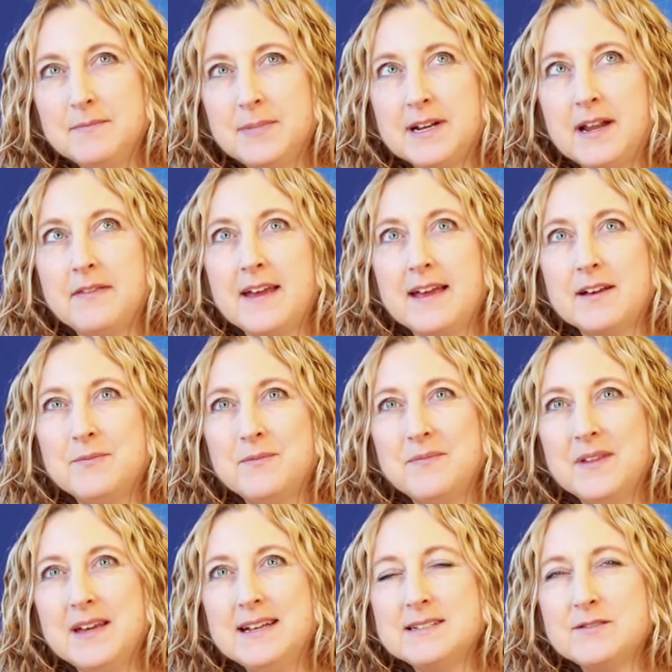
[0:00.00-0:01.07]
but I think
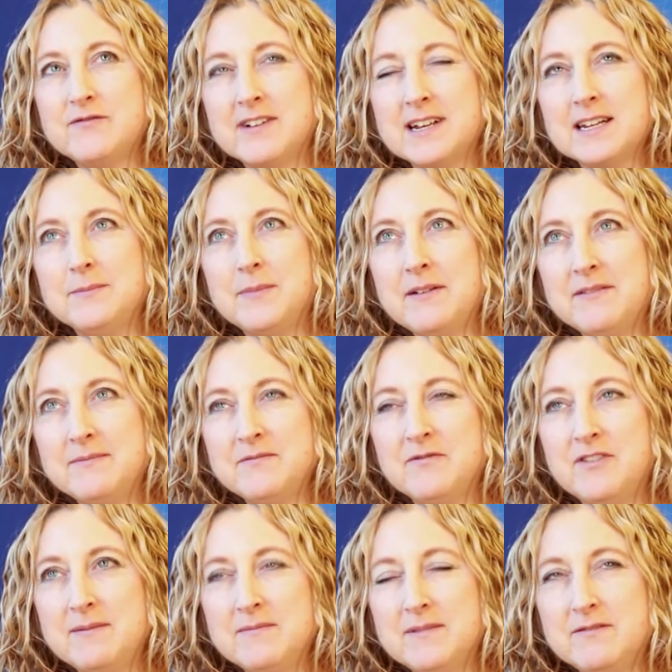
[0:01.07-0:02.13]
it's going to be
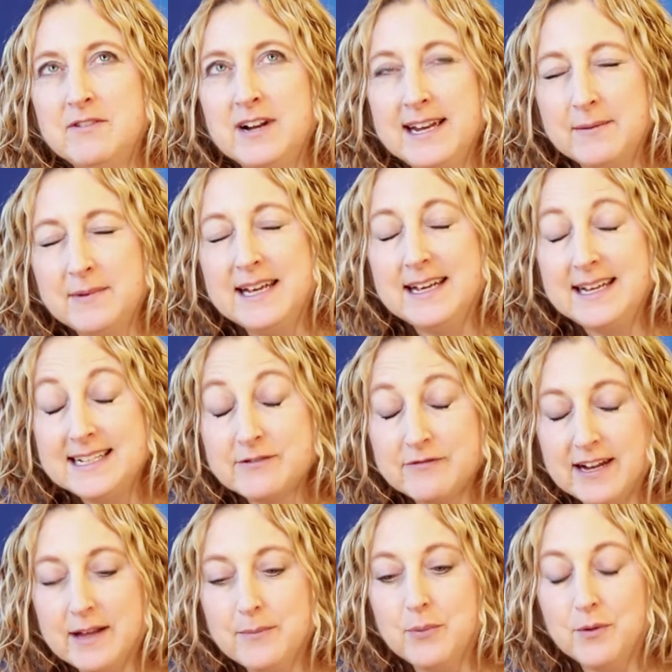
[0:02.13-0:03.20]
really, it is
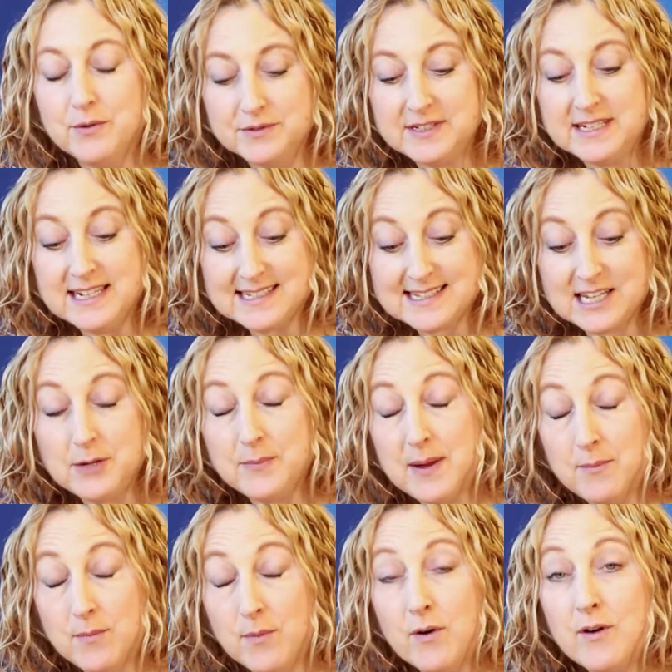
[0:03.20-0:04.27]
really important and it's going to
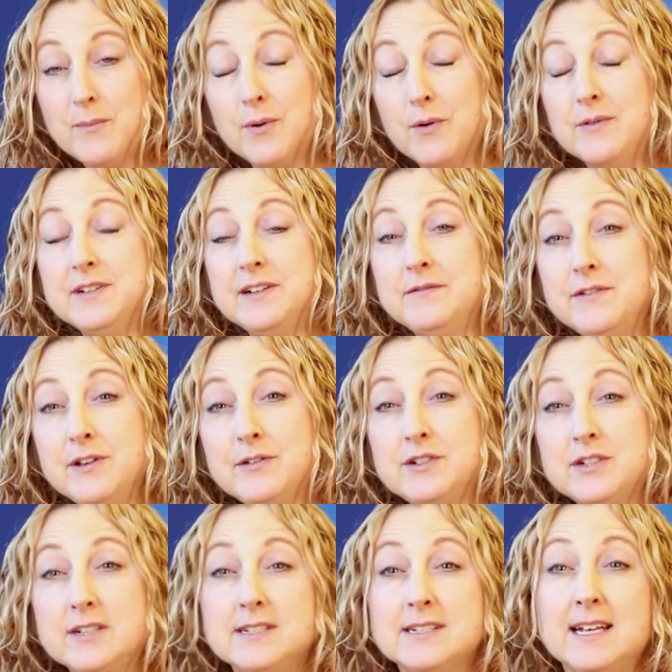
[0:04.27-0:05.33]
be more important in
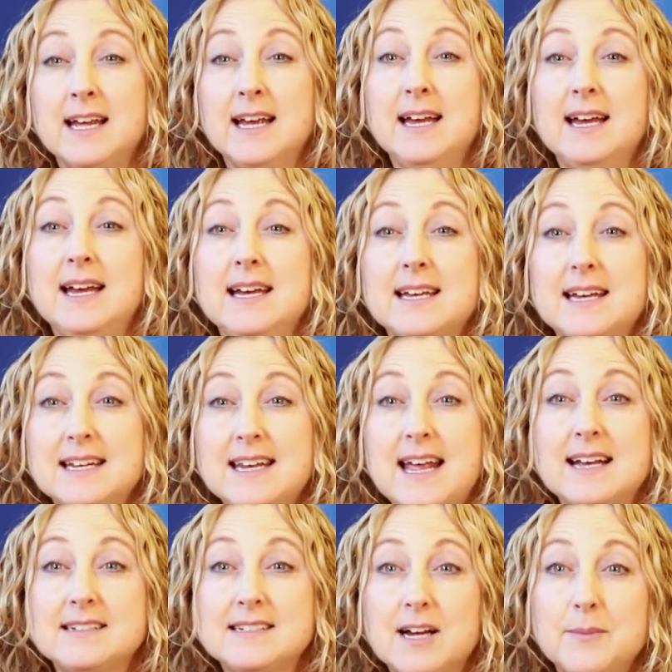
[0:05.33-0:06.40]
future to
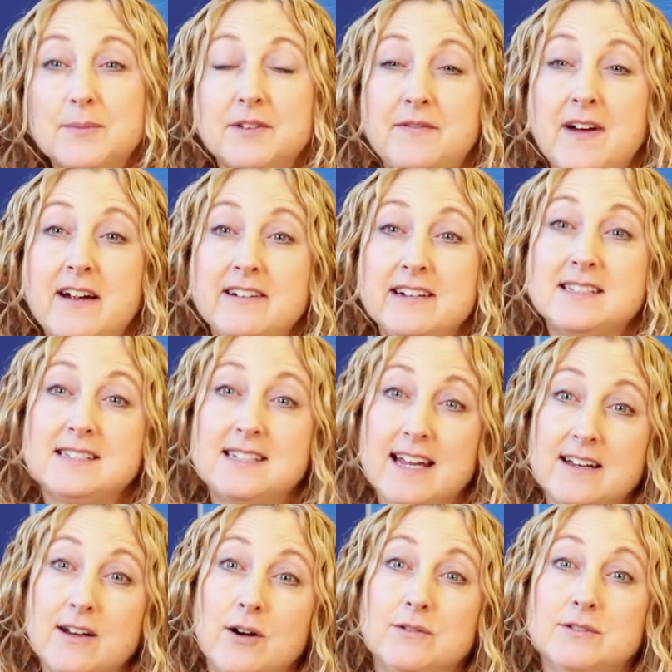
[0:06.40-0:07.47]
connect up the various
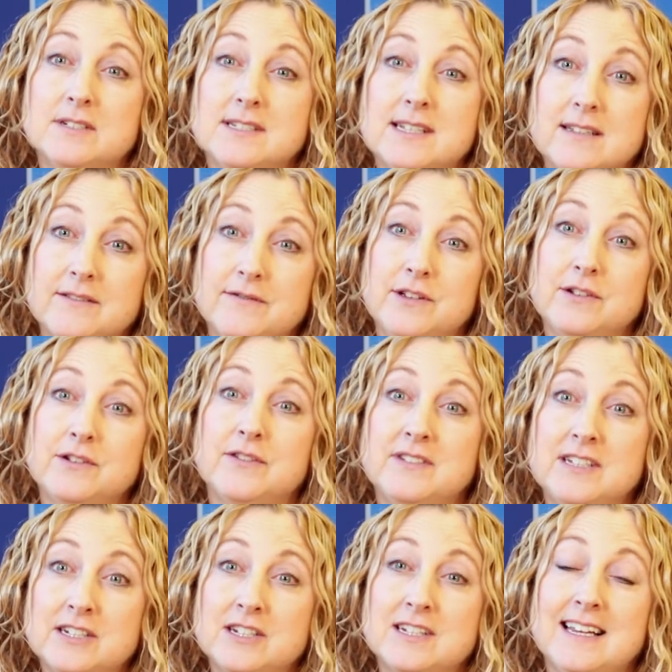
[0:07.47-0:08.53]
stakeholders in the future of
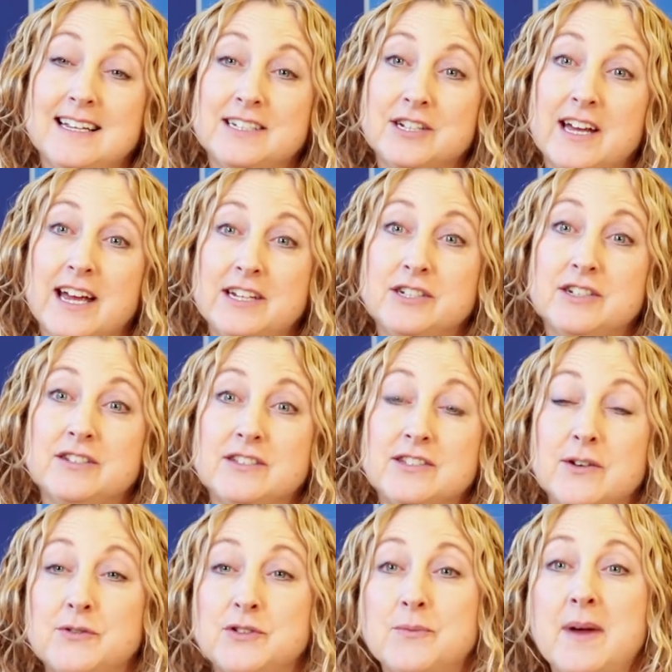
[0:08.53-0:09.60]
digital education.
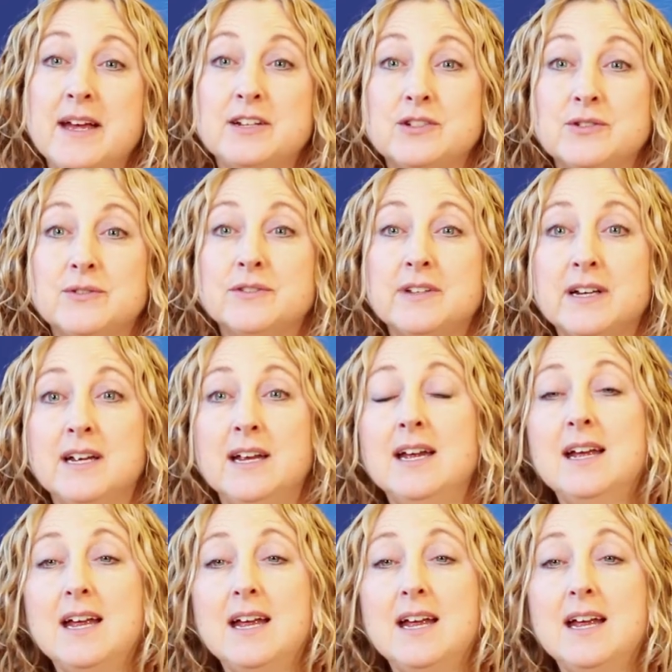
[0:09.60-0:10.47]
So to make sure that